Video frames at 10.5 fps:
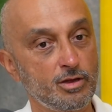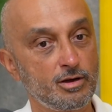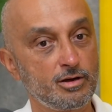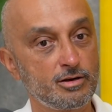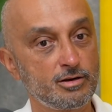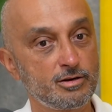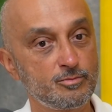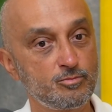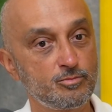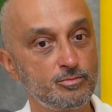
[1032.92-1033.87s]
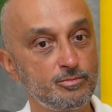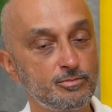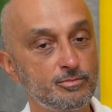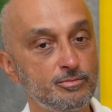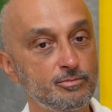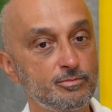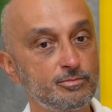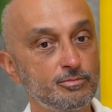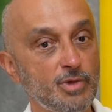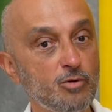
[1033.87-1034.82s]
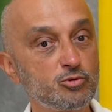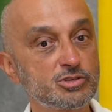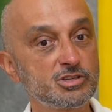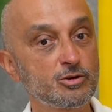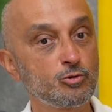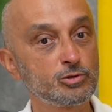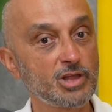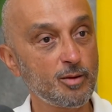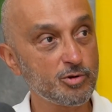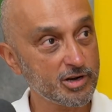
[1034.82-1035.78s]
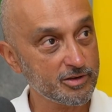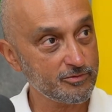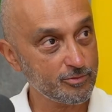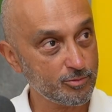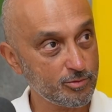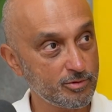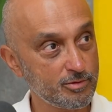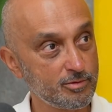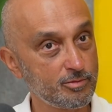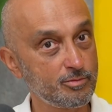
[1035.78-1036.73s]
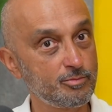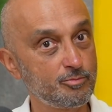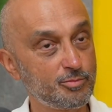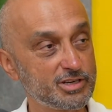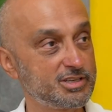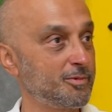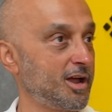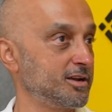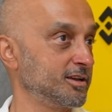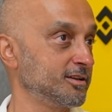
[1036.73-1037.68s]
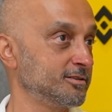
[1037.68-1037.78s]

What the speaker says: I would say collaborative, but demanding.